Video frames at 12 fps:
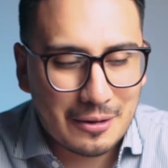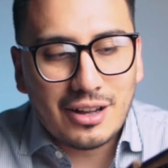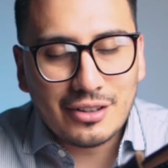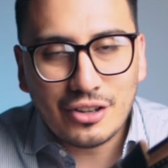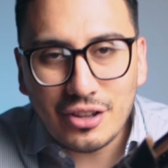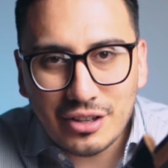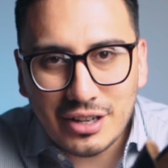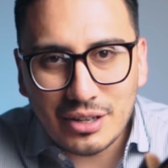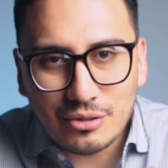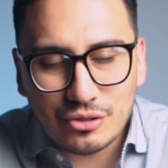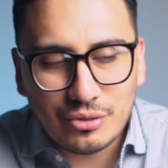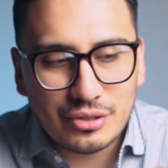Another
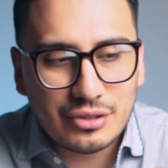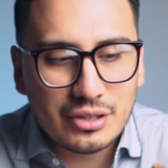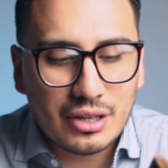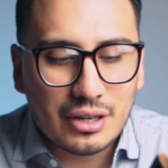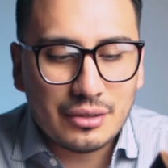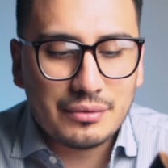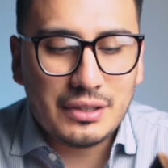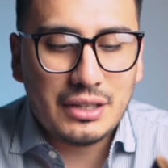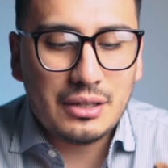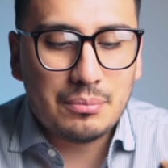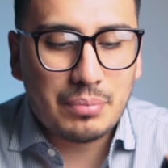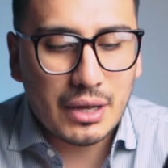characteristic of
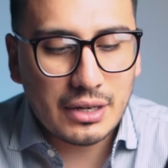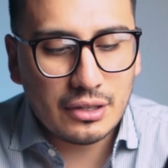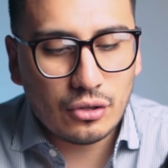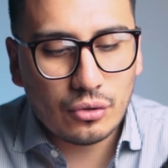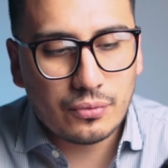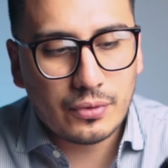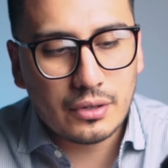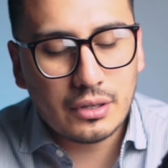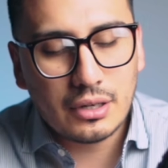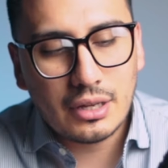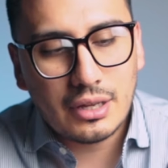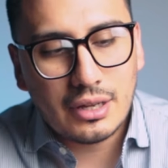the penny loafer,